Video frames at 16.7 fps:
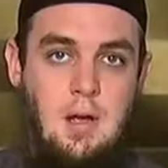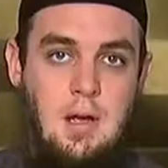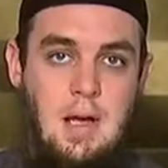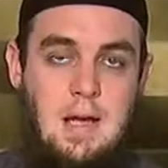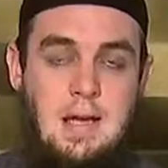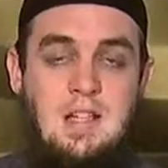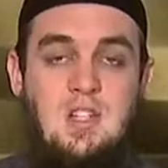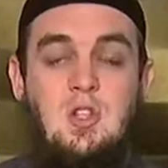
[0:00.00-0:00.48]

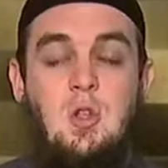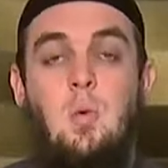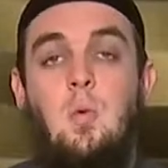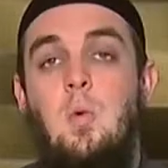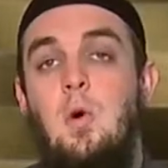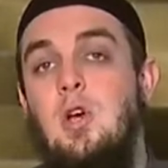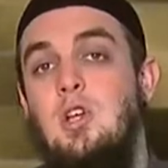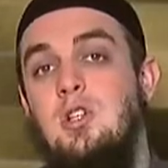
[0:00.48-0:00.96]
And it's the
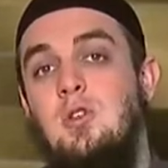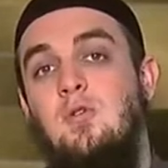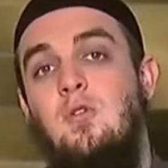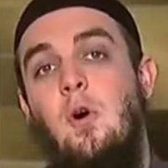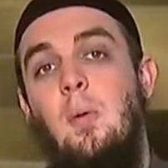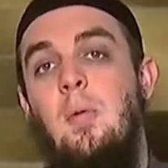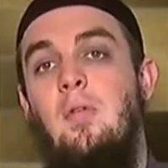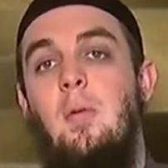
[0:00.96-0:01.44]
worst
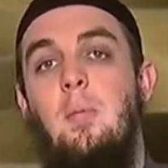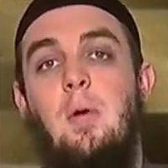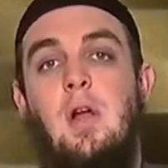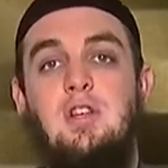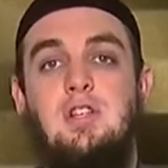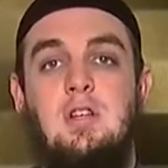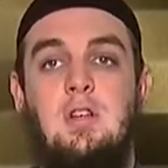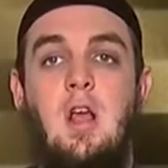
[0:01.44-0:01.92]
form of
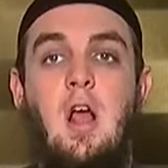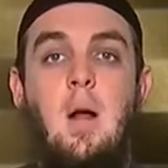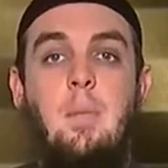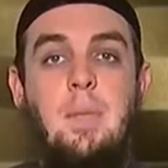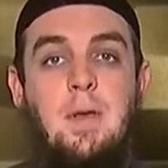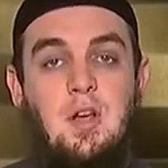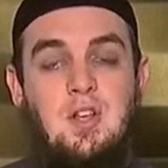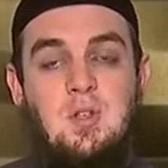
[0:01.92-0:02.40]
oppression.
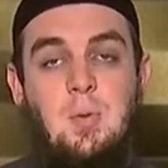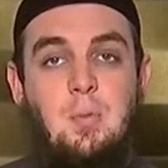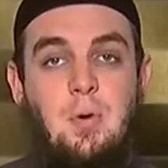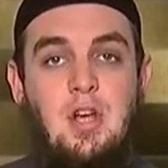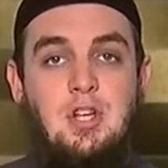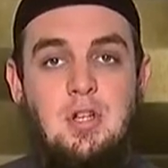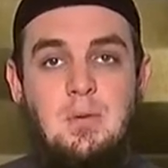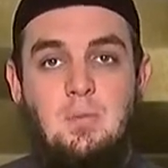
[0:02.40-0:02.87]
Because
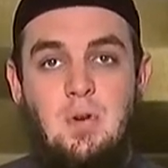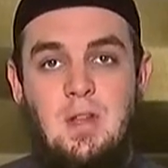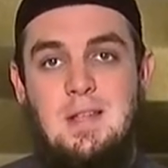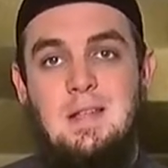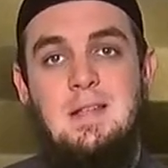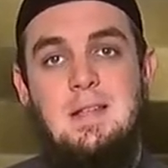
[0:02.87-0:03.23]
oppression, brothers and